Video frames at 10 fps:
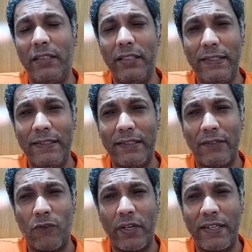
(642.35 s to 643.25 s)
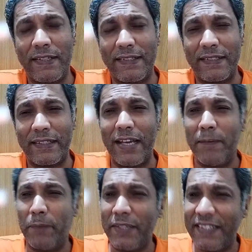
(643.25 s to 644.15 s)
these rockets
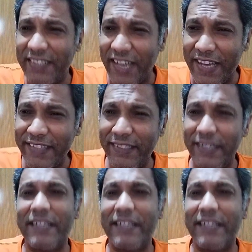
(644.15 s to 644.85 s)
can precisely